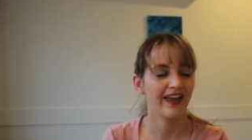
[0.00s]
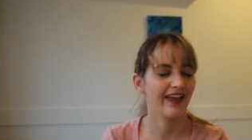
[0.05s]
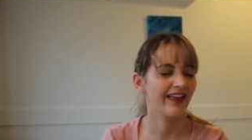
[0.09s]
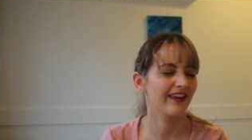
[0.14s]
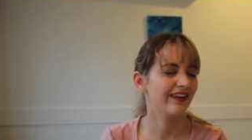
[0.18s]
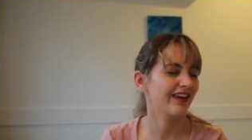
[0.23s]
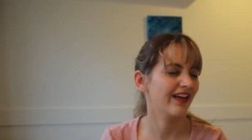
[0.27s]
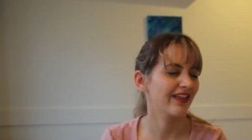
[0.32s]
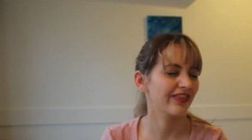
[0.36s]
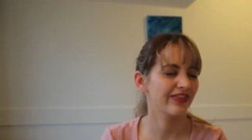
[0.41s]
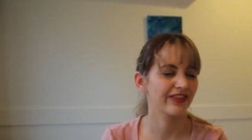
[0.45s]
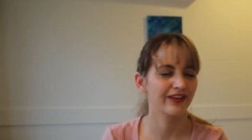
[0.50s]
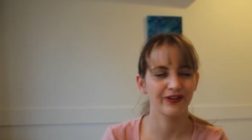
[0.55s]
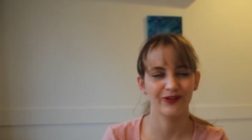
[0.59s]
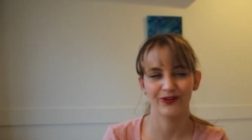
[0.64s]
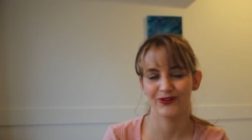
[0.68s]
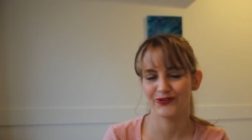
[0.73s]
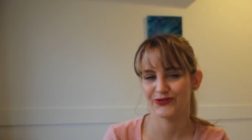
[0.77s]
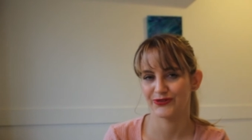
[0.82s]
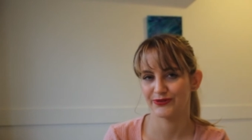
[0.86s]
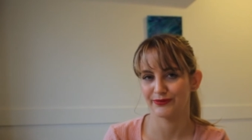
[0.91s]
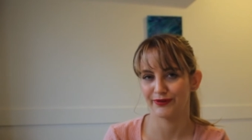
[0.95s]
nothing
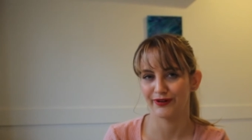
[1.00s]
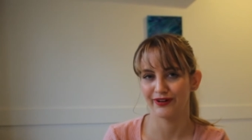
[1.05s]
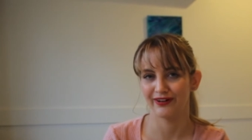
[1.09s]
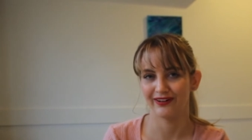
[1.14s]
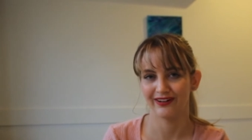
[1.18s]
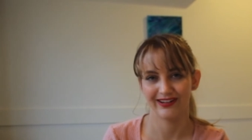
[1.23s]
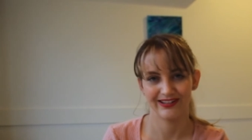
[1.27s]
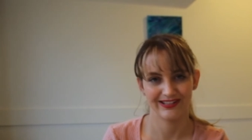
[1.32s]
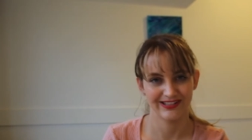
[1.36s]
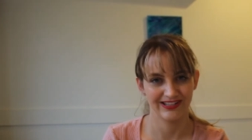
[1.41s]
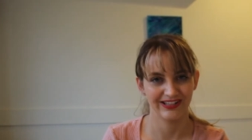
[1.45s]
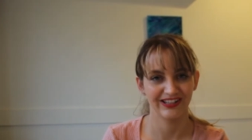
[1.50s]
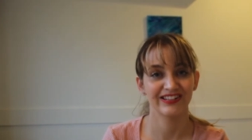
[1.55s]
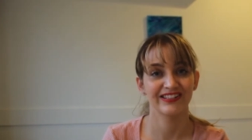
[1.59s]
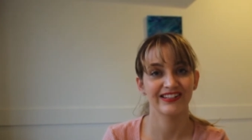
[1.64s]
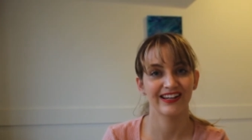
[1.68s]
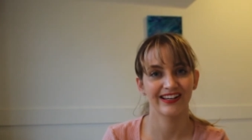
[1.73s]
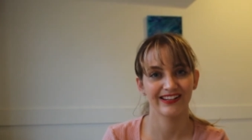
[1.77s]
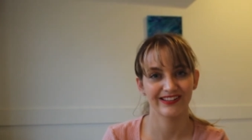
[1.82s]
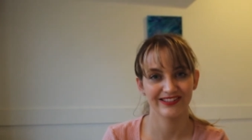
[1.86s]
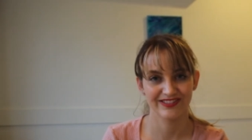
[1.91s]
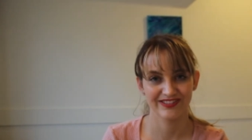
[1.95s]
goes wrong until it
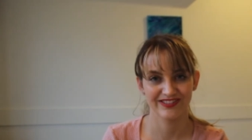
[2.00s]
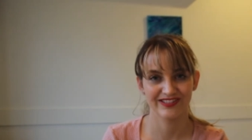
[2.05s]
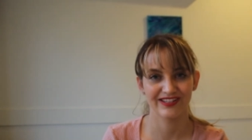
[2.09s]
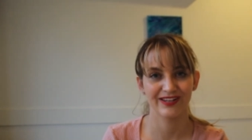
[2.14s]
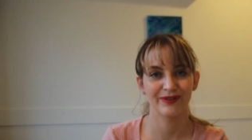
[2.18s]
does.